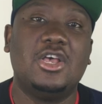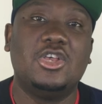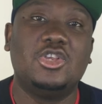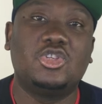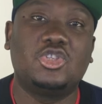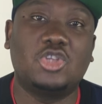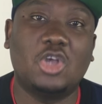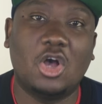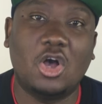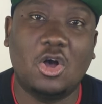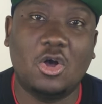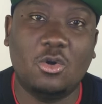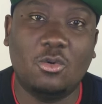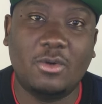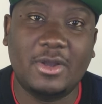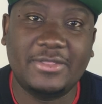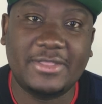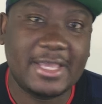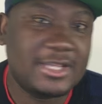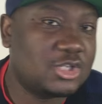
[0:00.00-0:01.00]
So
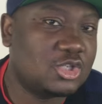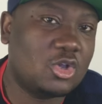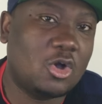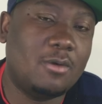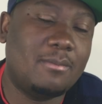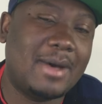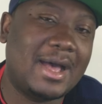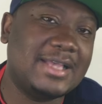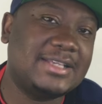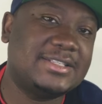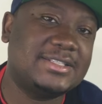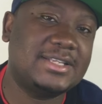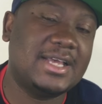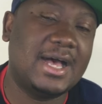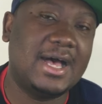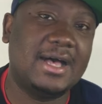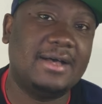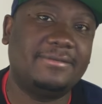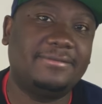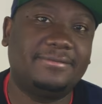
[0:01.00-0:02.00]
when they saw my
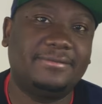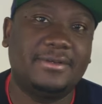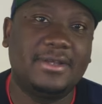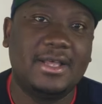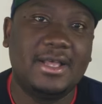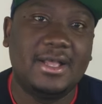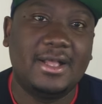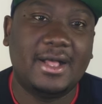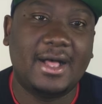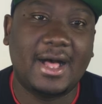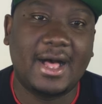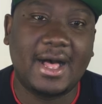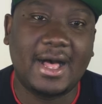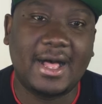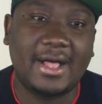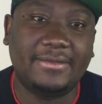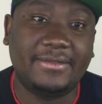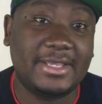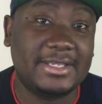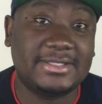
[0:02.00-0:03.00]
stuff,
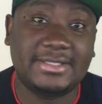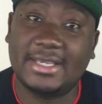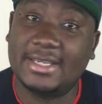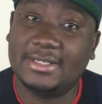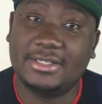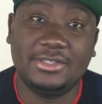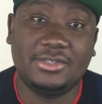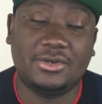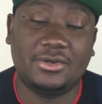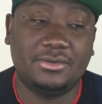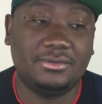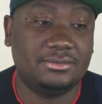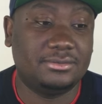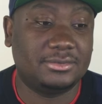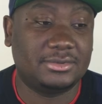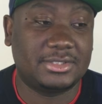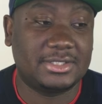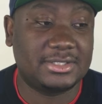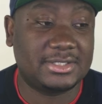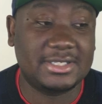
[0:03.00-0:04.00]
uh, they said, you know,
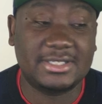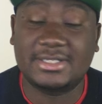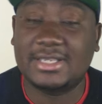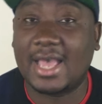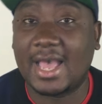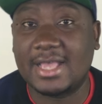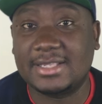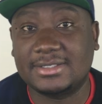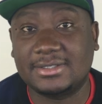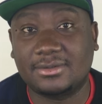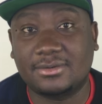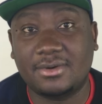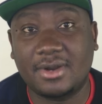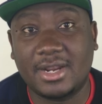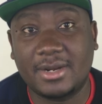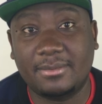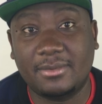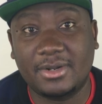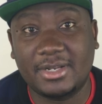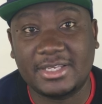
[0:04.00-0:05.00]
this guy's
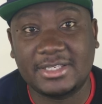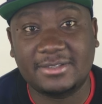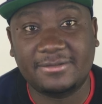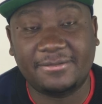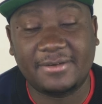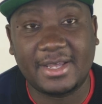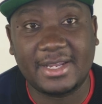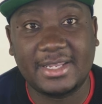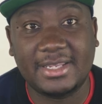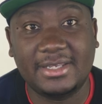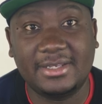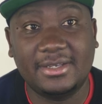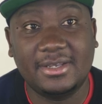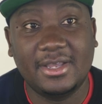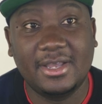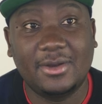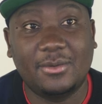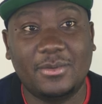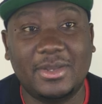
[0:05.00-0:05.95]
incredible. He's funny.